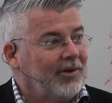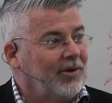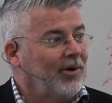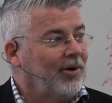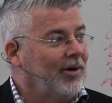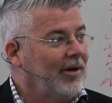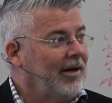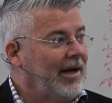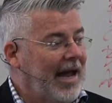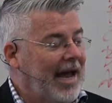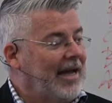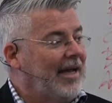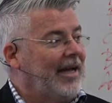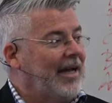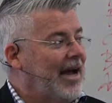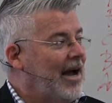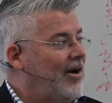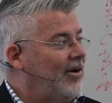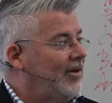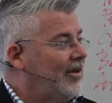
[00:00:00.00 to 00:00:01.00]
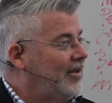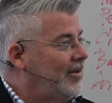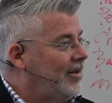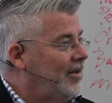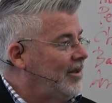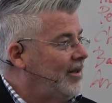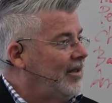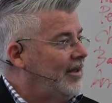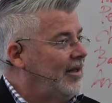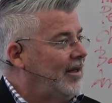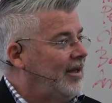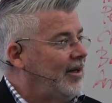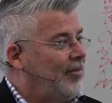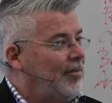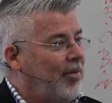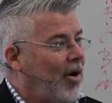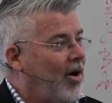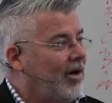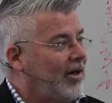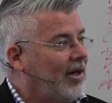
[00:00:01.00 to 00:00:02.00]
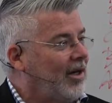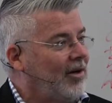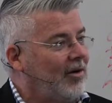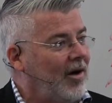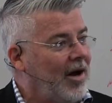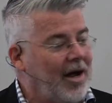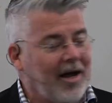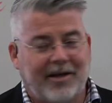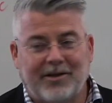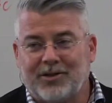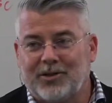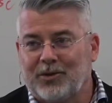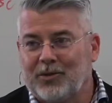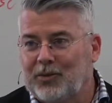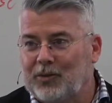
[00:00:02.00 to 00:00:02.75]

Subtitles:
or hanging out in a parking garage